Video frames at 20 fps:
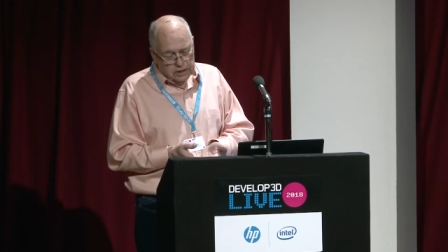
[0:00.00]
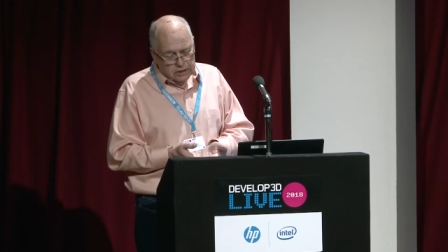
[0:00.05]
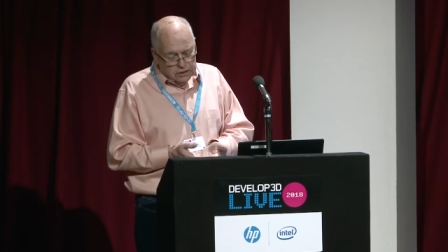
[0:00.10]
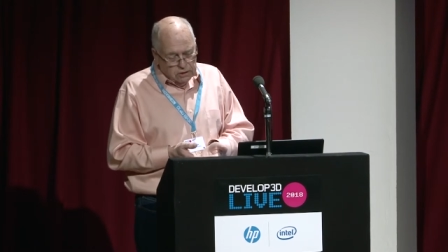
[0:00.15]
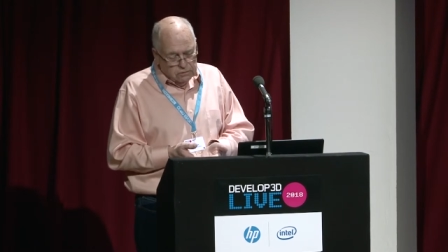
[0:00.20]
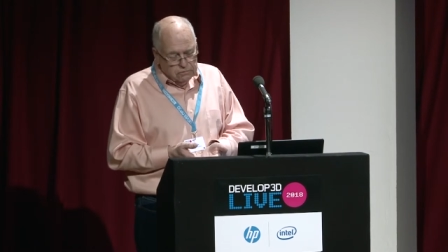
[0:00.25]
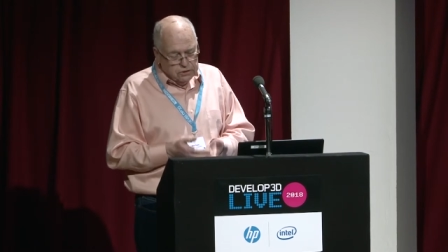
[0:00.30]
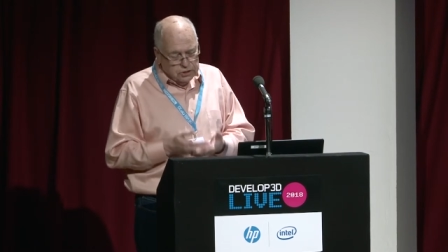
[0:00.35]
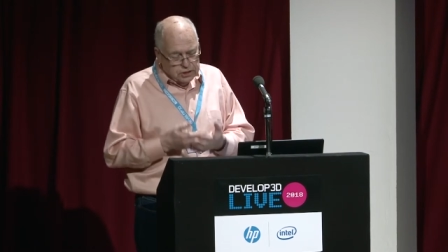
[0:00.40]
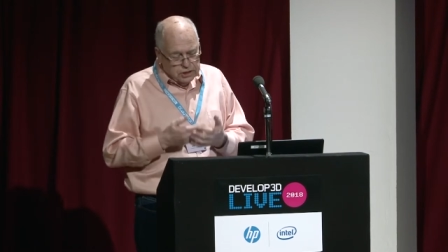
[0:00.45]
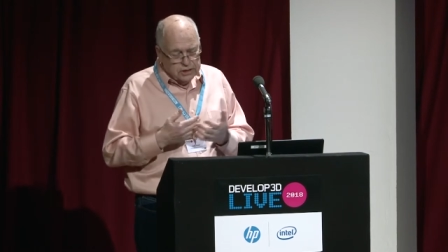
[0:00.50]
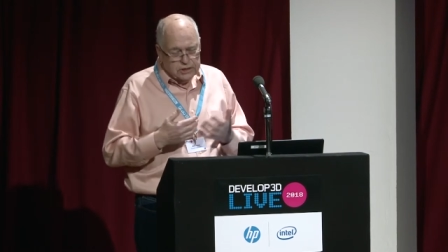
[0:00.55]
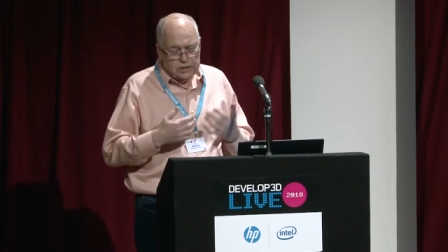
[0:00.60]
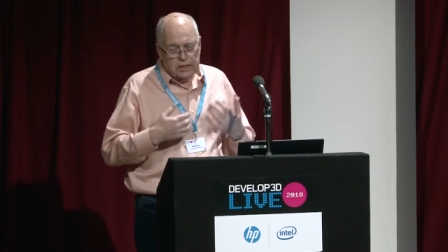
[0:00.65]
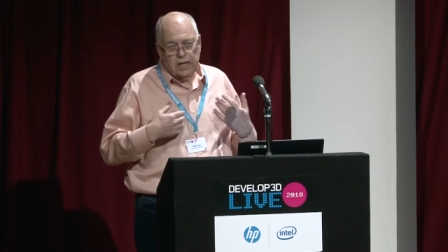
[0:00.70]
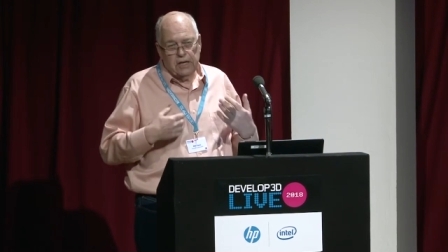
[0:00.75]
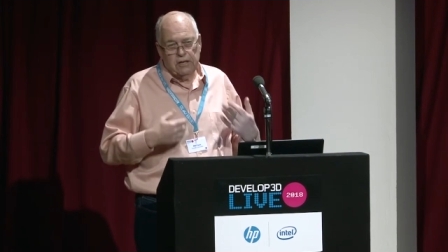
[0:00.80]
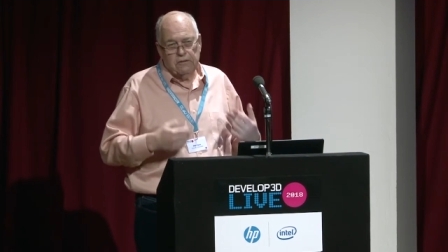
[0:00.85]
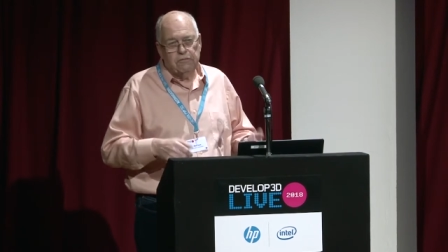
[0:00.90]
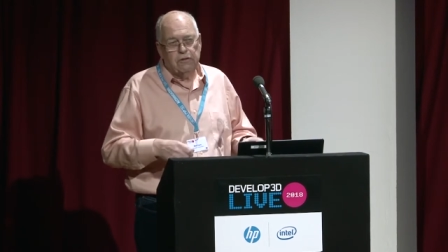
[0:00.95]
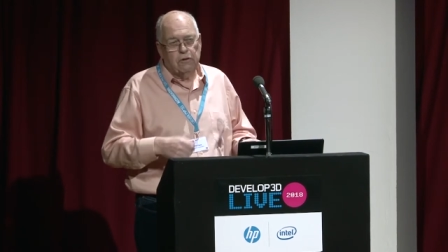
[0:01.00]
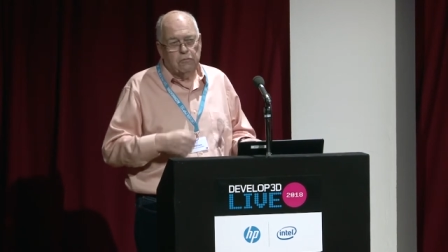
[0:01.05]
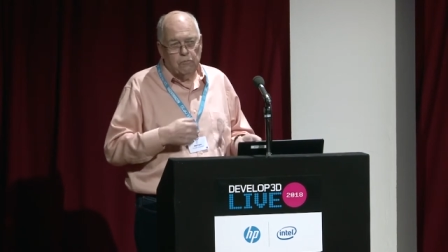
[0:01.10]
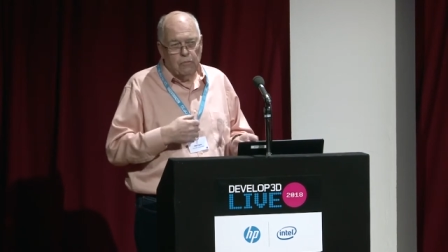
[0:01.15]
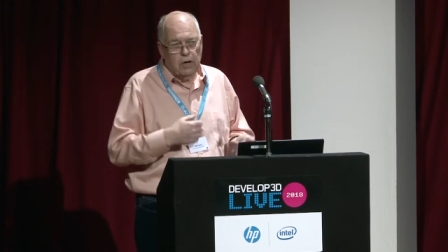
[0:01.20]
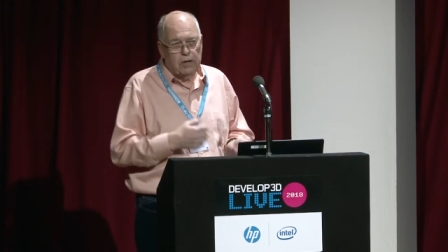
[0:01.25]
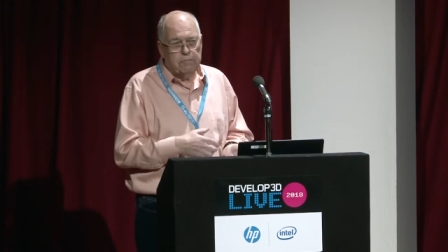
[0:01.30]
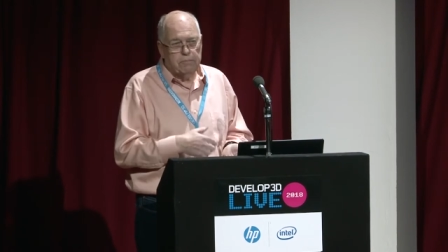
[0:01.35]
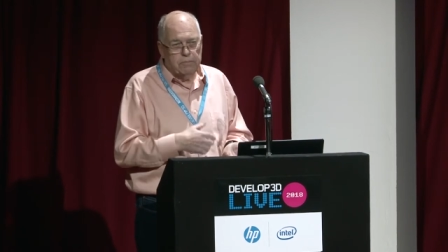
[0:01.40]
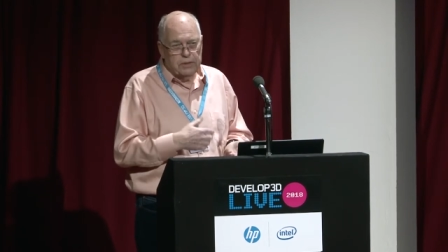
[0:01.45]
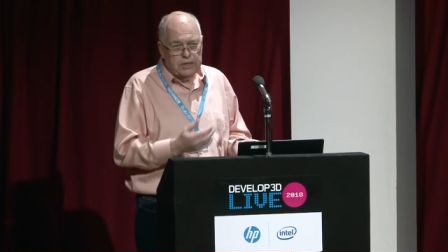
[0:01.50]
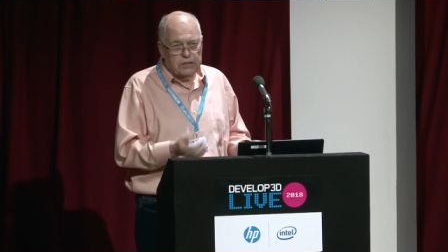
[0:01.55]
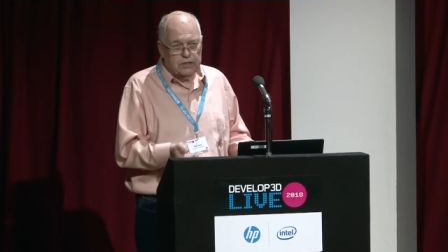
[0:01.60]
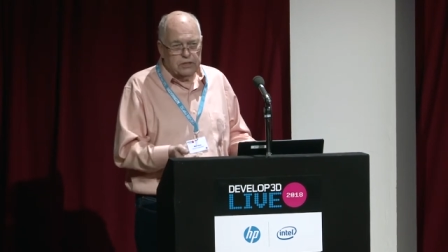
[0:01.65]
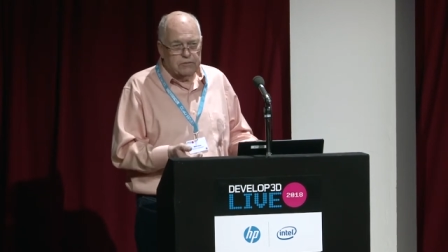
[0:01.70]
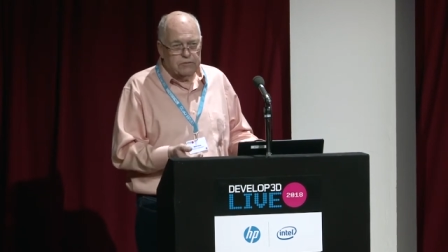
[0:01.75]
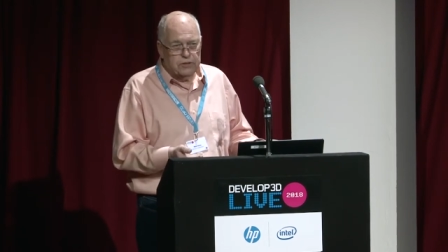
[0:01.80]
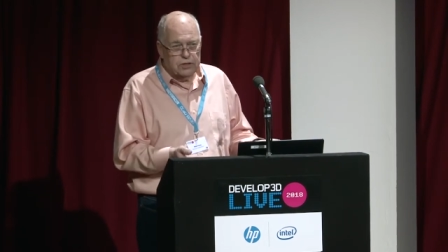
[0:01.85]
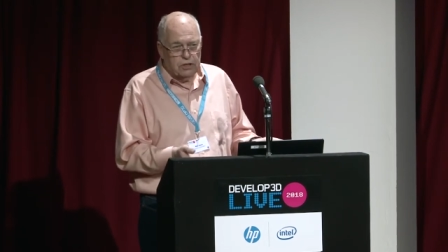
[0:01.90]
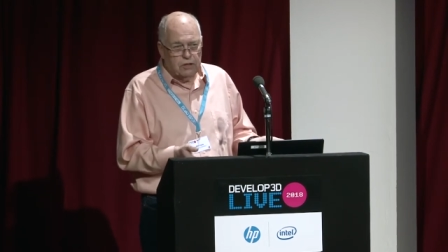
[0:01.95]
don't just have one piece
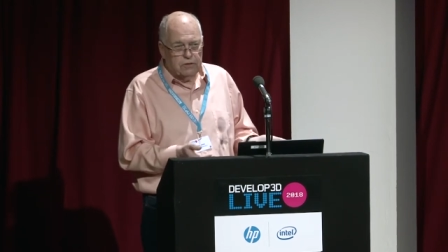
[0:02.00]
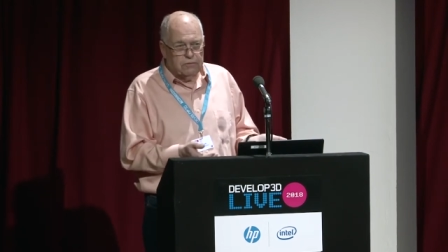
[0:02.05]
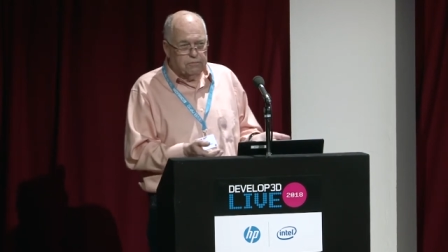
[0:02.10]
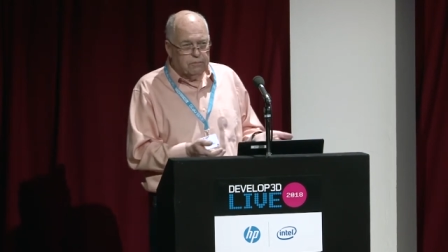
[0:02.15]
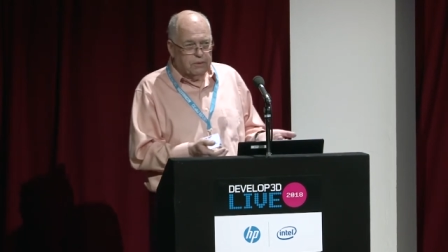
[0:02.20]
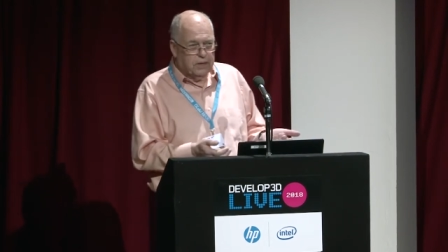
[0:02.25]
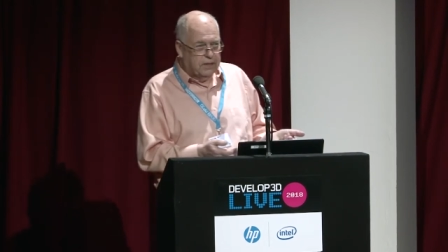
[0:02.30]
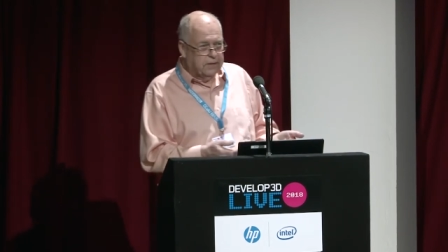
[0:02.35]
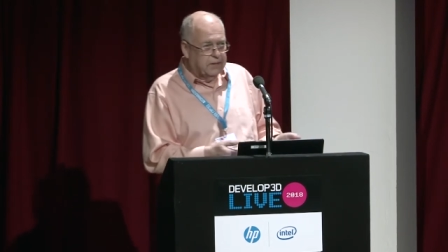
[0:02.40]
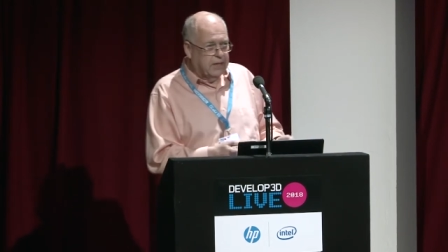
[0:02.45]
of software.